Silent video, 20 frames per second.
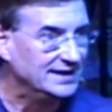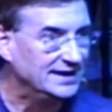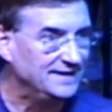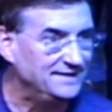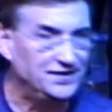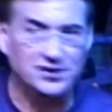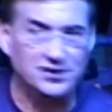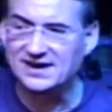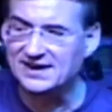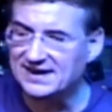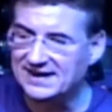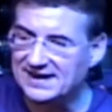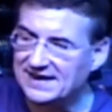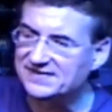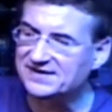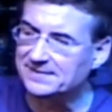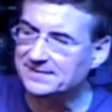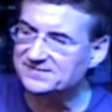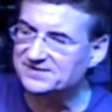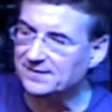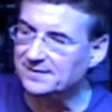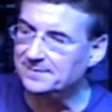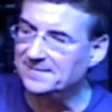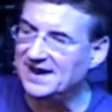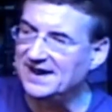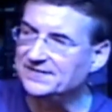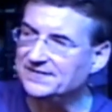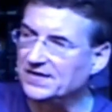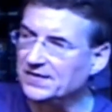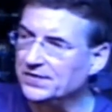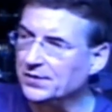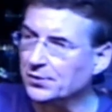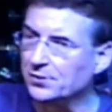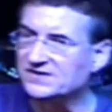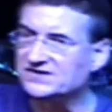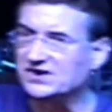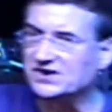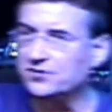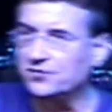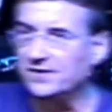If you can get them to admit that there
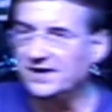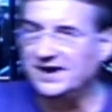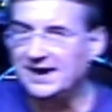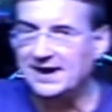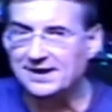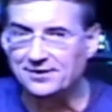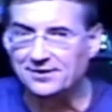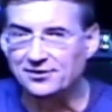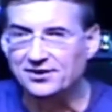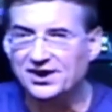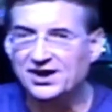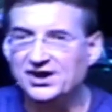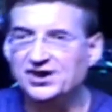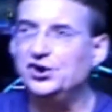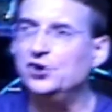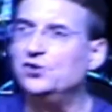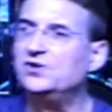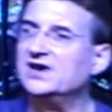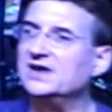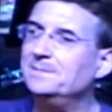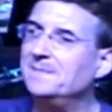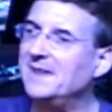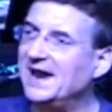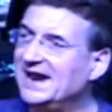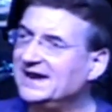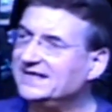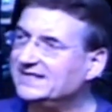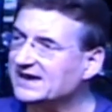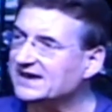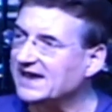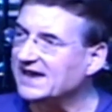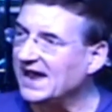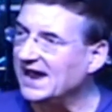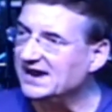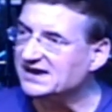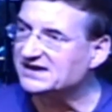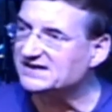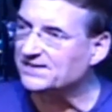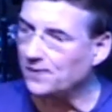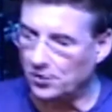is a creator, you can make the
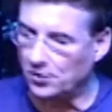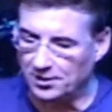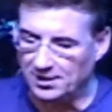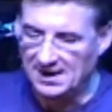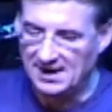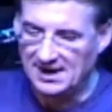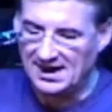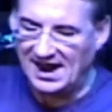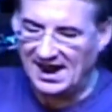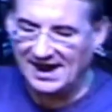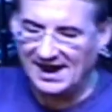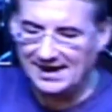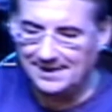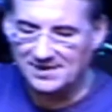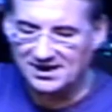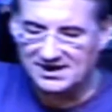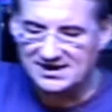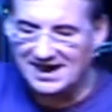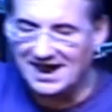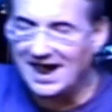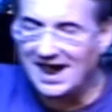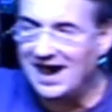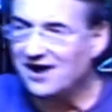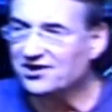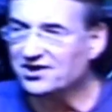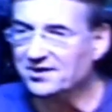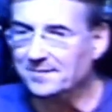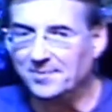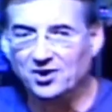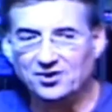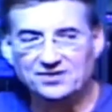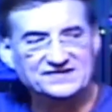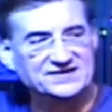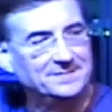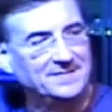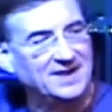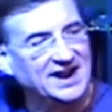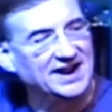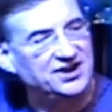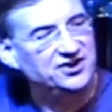case for I am accountable
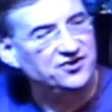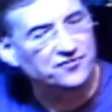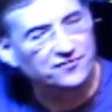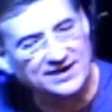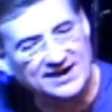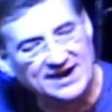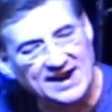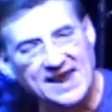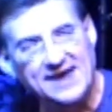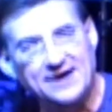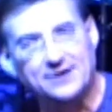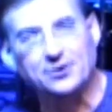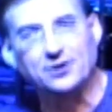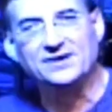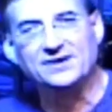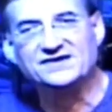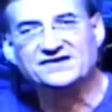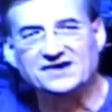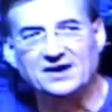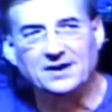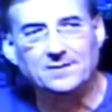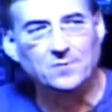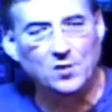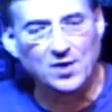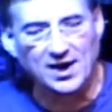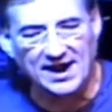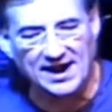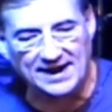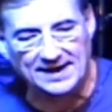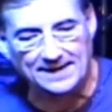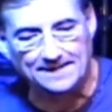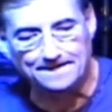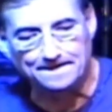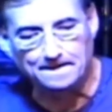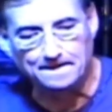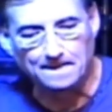to my creator in some way.